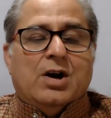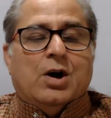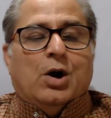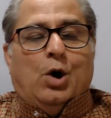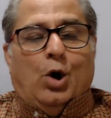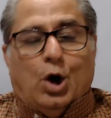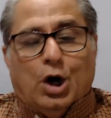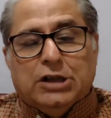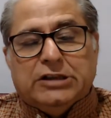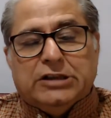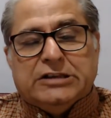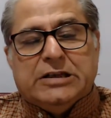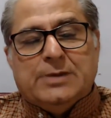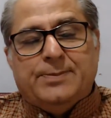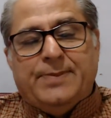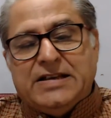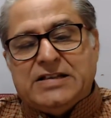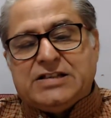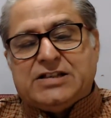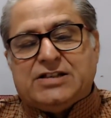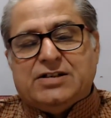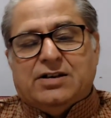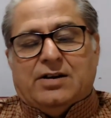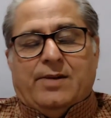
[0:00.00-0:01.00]
All the
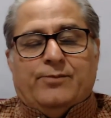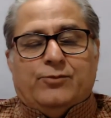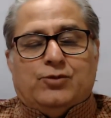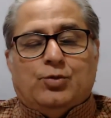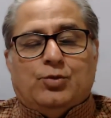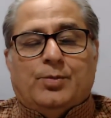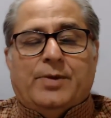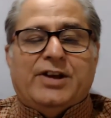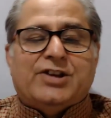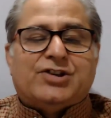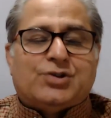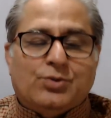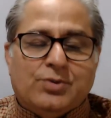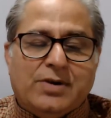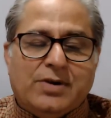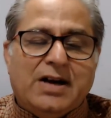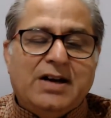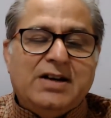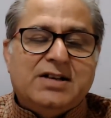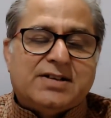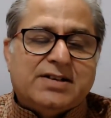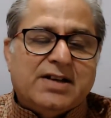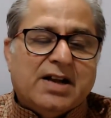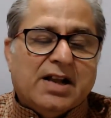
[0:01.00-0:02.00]
best to my
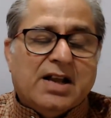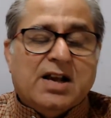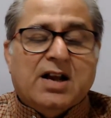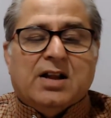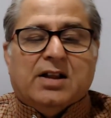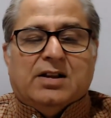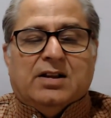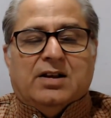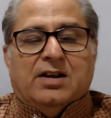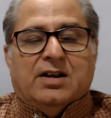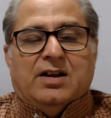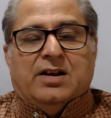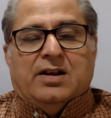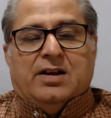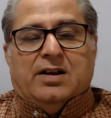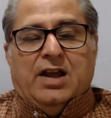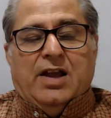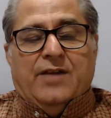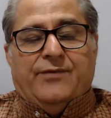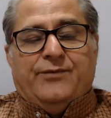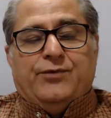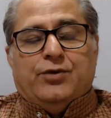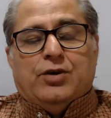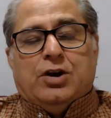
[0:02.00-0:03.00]
students.
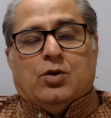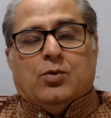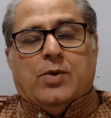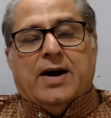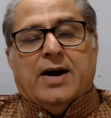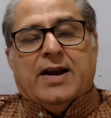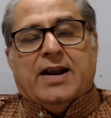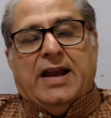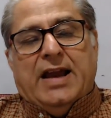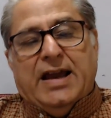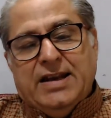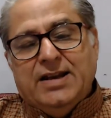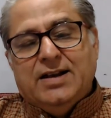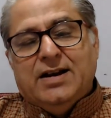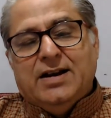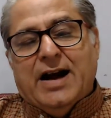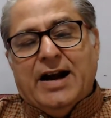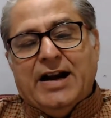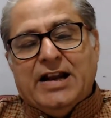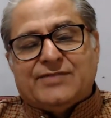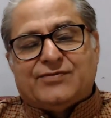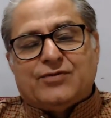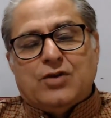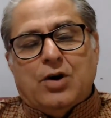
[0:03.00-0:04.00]
If you require any
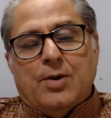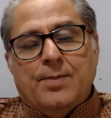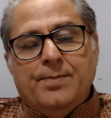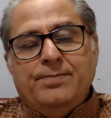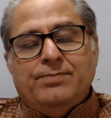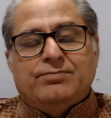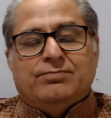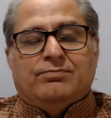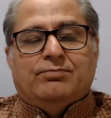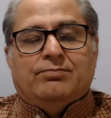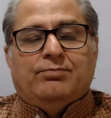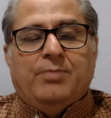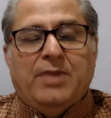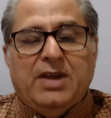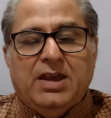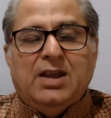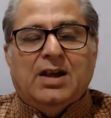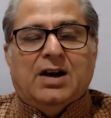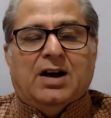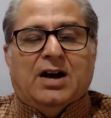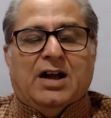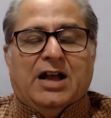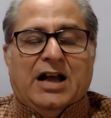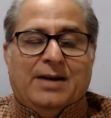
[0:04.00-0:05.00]
guidance from
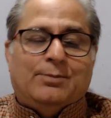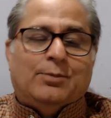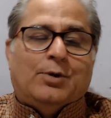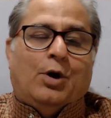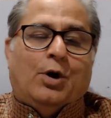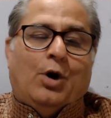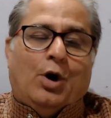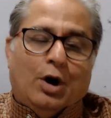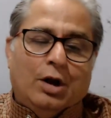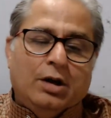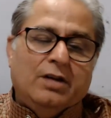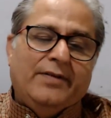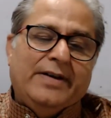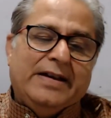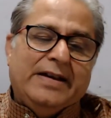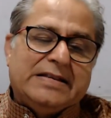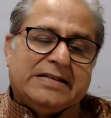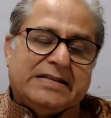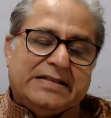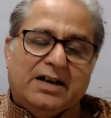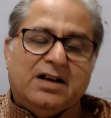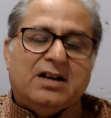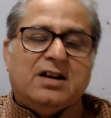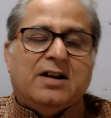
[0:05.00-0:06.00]
me, I'm
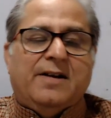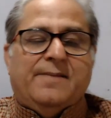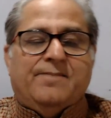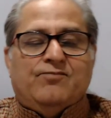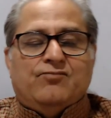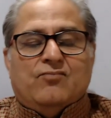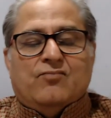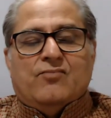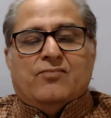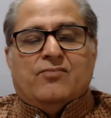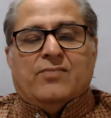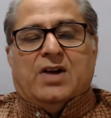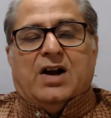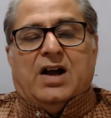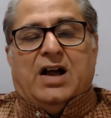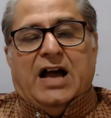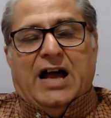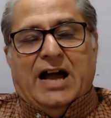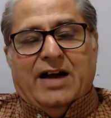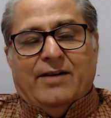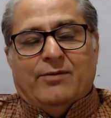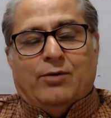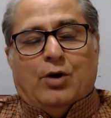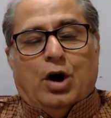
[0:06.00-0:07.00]
always there.
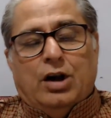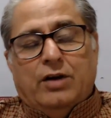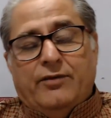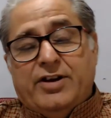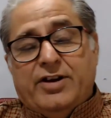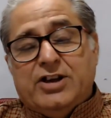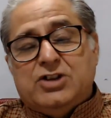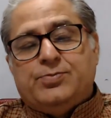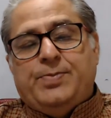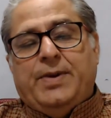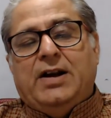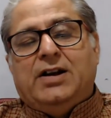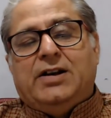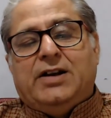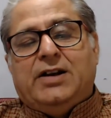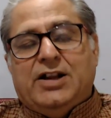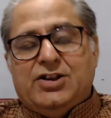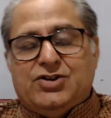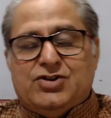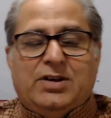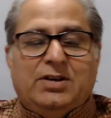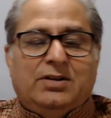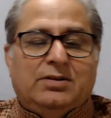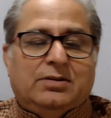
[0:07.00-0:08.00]
I have always been
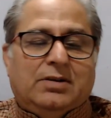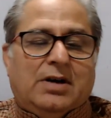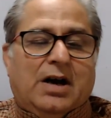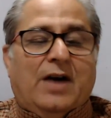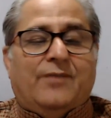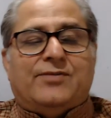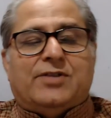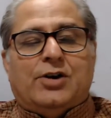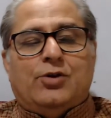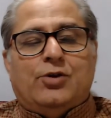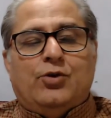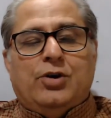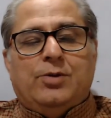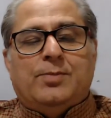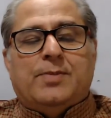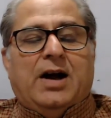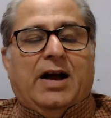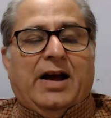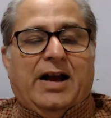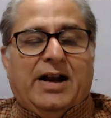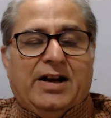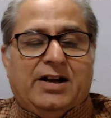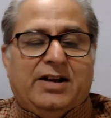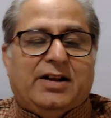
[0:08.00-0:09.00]
teaching after doing
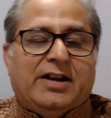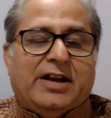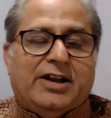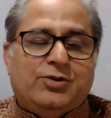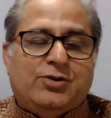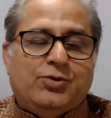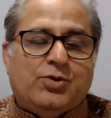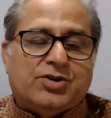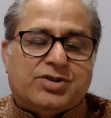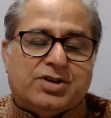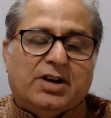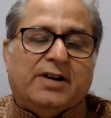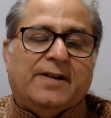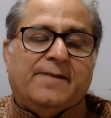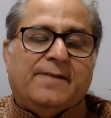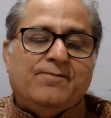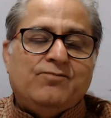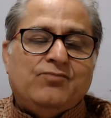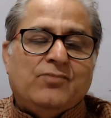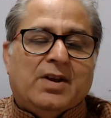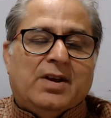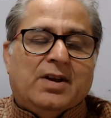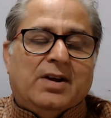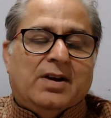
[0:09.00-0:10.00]
my IIT graduation.
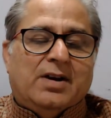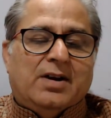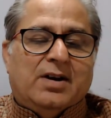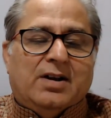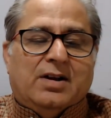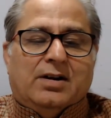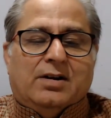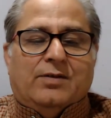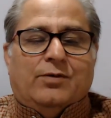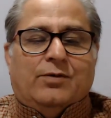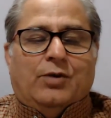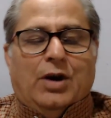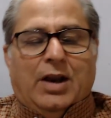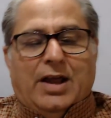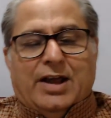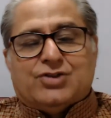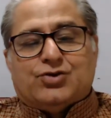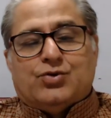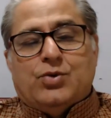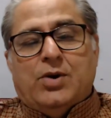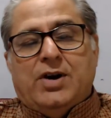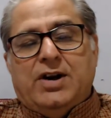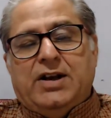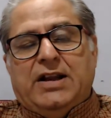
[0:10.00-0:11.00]
For the
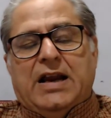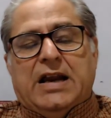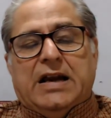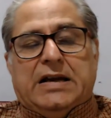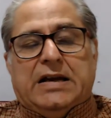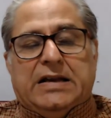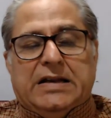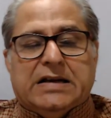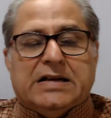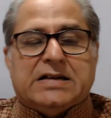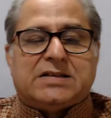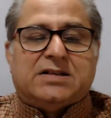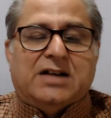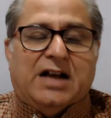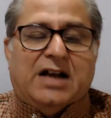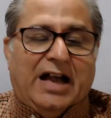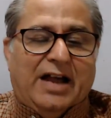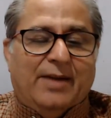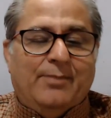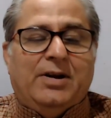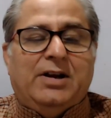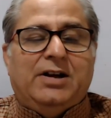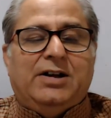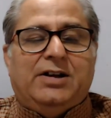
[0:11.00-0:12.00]
last 28 years,
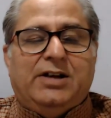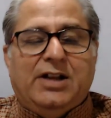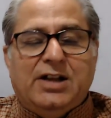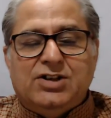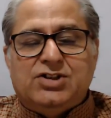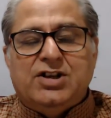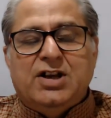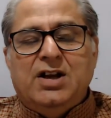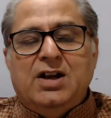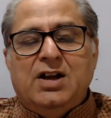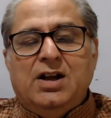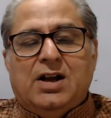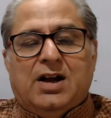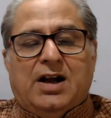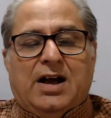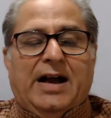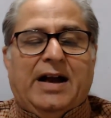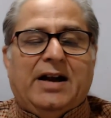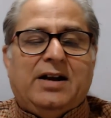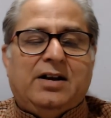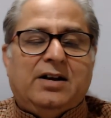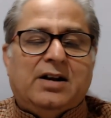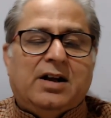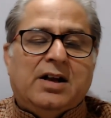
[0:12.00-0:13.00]
I have been teaching,
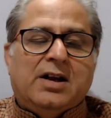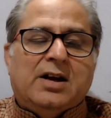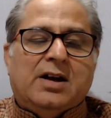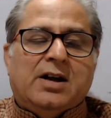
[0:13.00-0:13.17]
and